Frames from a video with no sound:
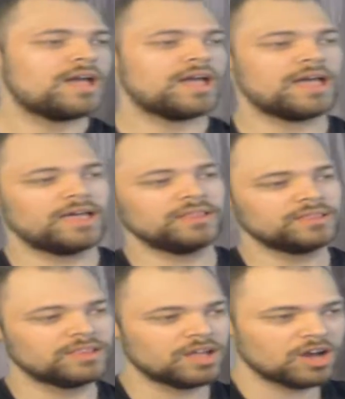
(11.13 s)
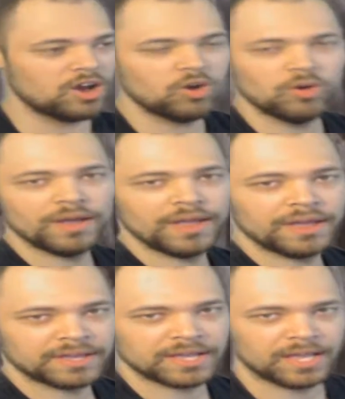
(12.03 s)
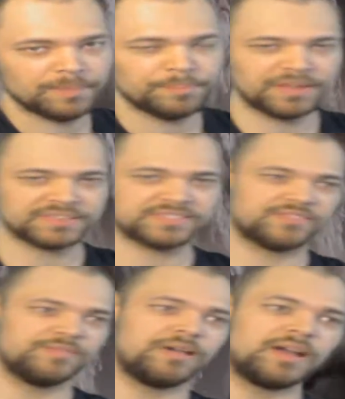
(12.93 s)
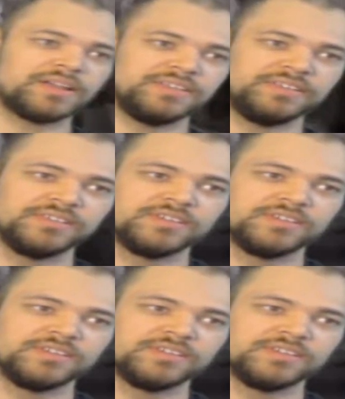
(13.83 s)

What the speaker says: Hello and God bless everybody.